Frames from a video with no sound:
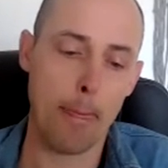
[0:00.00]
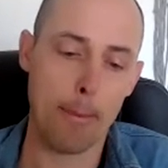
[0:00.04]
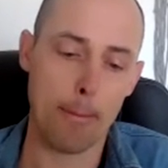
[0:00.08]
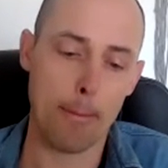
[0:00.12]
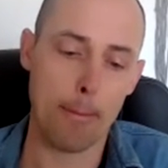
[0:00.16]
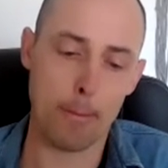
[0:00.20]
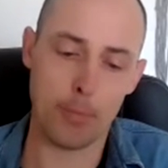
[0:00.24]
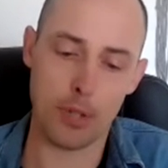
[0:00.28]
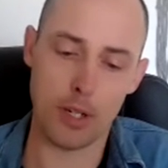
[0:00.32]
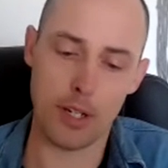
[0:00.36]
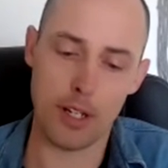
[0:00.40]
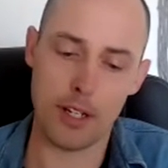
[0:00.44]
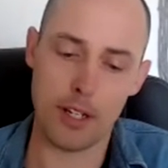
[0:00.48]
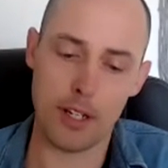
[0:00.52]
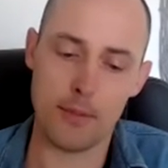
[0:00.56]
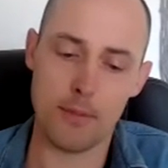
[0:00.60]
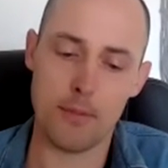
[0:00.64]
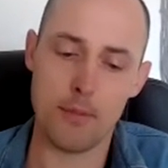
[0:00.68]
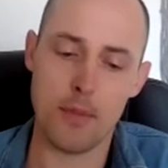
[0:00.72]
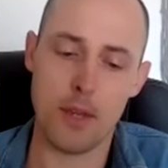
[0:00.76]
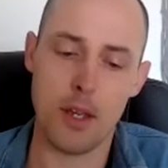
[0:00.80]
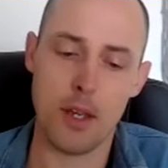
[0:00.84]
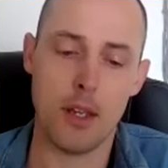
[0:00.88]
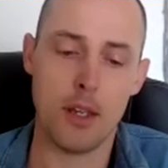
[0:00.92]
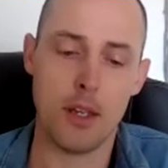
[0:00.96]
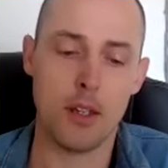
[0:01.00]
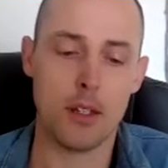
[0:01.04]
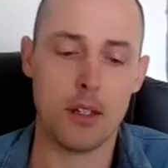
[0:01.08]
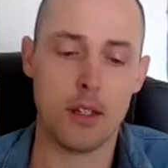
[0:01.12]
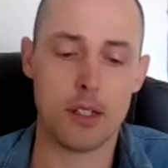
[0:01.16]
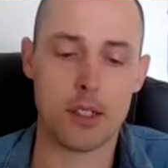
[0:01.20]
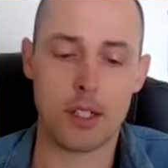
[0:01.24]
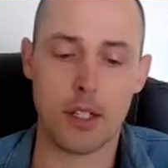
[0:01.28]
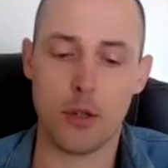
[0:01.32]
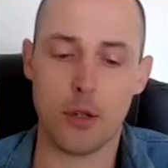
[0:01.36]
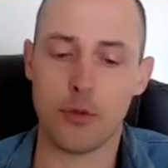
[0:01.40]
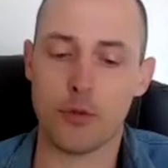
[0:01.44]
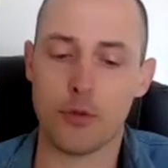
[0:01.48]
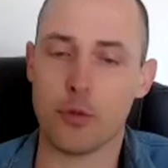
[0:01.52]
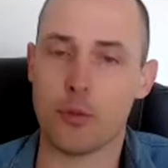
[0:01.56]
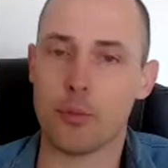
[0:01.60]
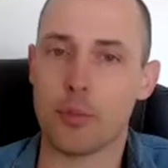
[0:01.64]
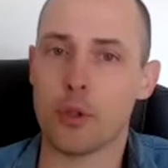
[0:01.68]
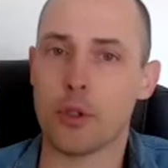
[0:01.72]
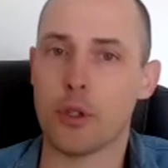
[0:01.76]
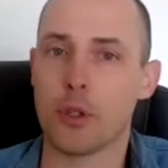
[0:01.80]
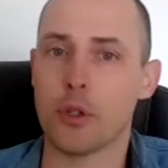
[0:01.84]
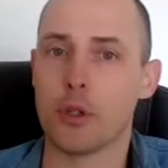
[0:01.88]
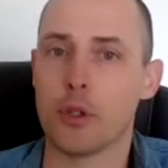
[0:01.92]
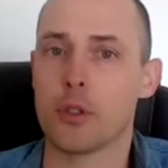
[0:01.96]
blame,
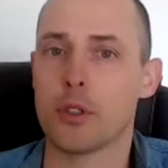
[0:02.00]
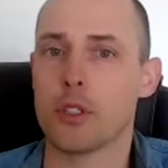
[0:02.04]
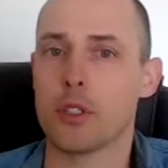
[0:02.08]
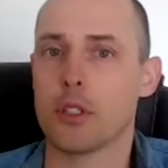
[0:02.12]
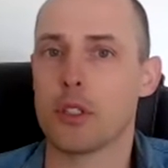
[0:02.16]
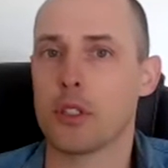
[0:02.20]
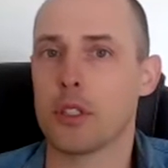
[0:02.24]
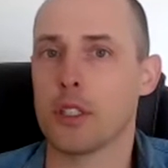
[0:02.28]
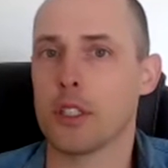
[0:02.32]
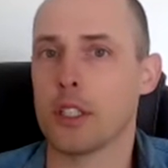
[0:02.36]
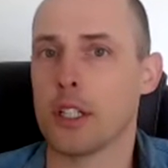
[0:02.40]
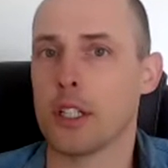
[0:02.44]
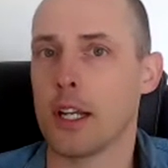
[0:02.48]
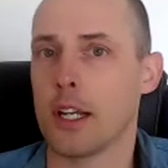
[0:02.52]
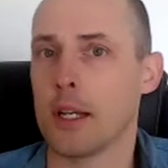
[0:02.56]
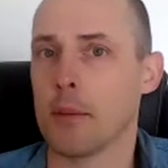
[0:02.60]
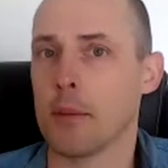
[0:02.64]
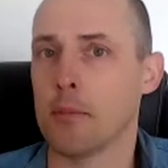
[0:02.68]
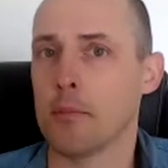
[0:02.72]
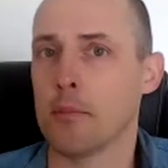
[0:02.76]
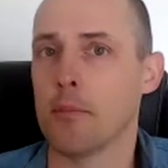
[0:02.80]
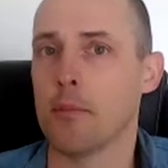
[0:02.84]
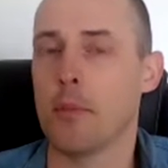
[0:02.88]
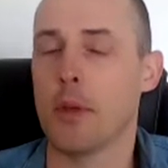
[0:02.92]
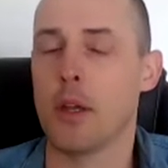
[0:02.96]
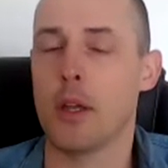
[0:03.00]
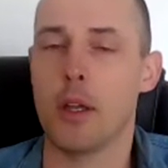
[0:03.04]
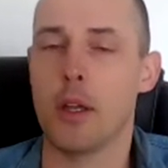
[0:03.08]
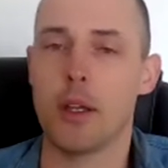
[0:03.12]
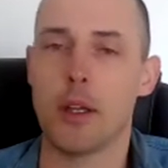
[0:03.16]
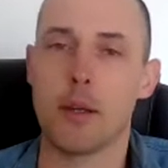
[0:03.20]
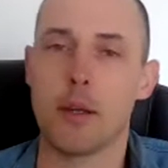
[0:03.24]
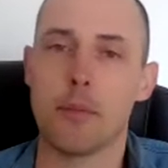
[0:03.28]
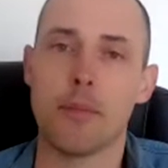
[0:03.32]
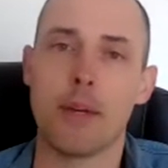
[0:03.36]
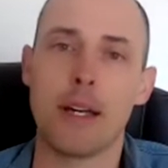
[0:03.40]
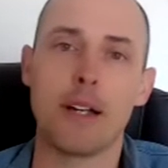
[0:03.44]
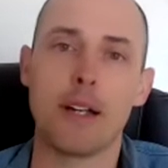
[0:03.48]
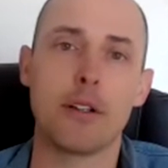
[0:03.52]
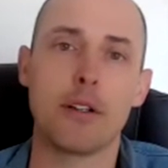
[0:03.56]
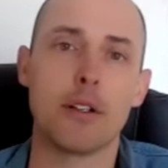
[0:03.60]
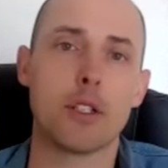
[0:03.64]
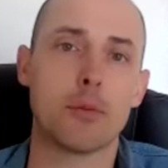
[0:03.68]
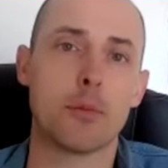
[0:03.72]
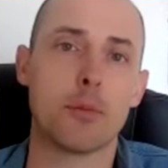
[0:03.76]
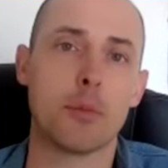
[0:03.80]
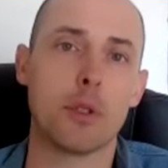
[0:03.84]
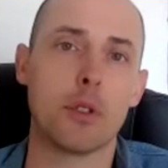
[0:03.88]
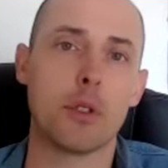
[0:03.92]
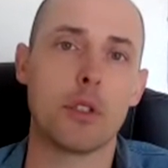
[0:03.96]
self-reproach, shame,
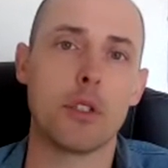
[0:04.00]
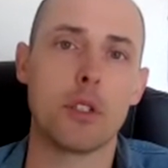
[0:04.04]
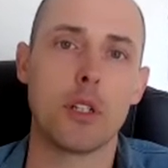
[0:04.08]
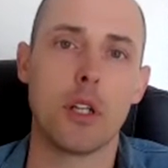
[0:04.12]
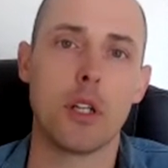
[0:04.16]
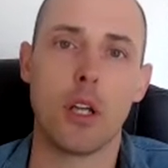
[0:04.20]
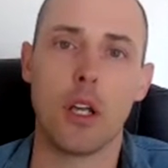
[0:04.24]
embarrassment,